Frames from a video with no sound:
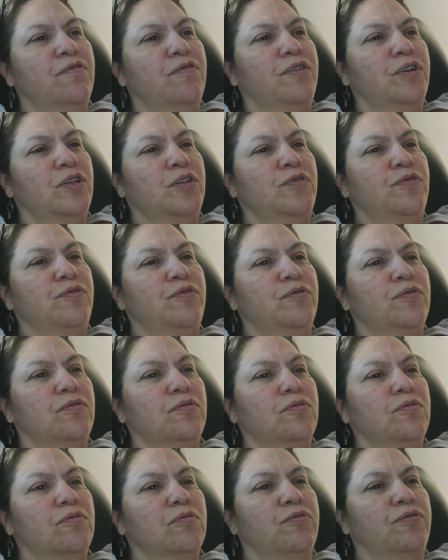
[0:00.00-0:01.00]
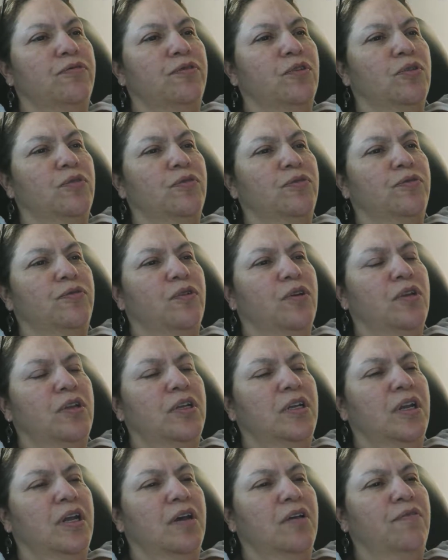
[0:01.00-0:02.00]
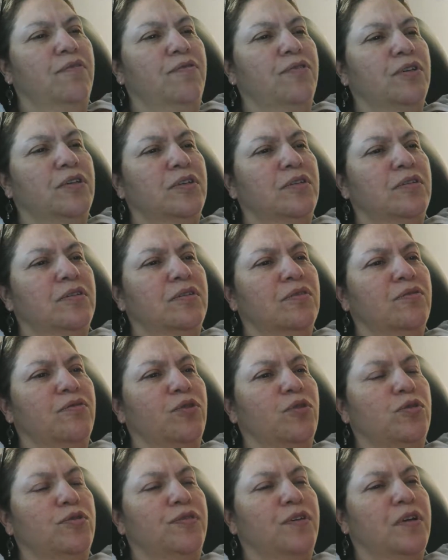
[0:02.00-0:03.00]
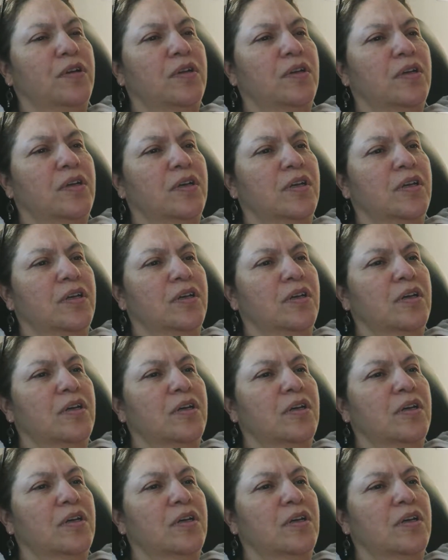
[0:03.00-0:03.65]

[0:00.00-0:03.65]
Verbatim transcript: First, fall, fall in love. First, full fool's Russian.